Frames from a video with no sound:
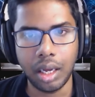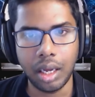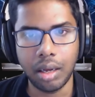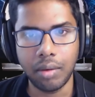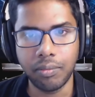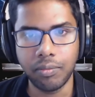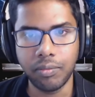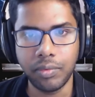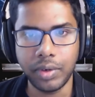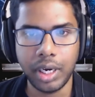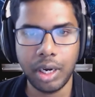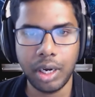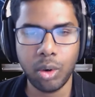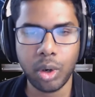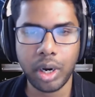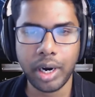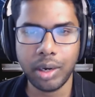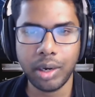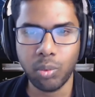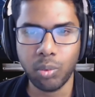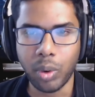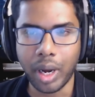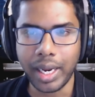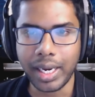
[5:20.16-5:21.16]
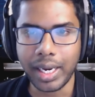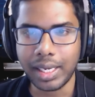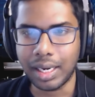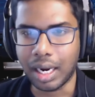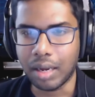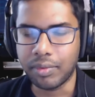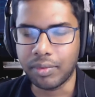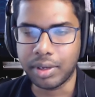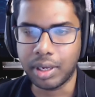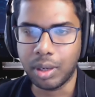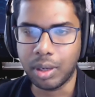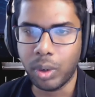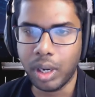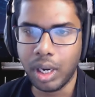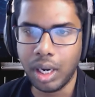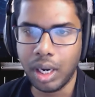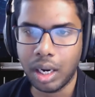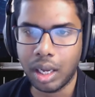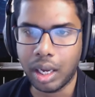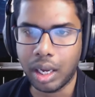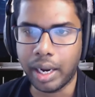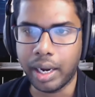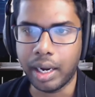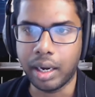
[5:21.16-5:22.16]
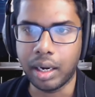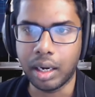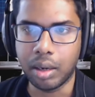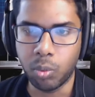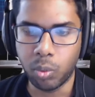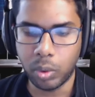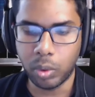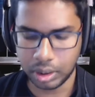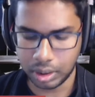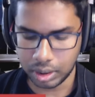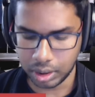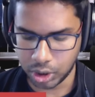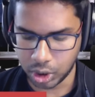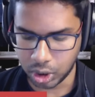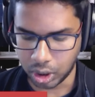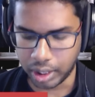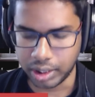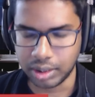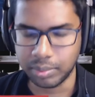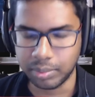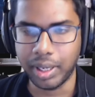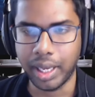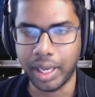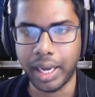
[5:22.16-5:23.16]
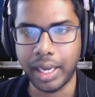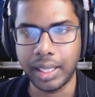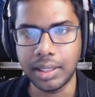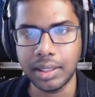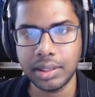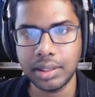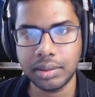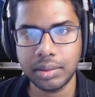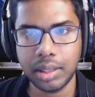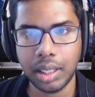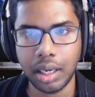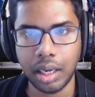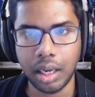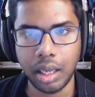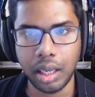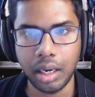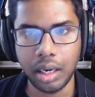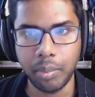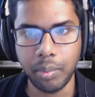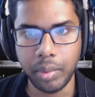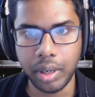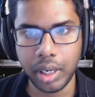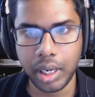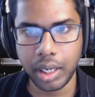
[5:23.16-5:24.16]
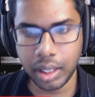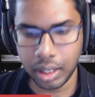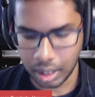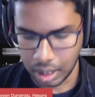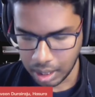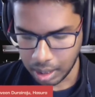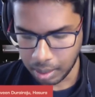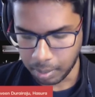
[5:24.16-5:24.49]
We look at why GraphQL and what the choice behind this in a minute,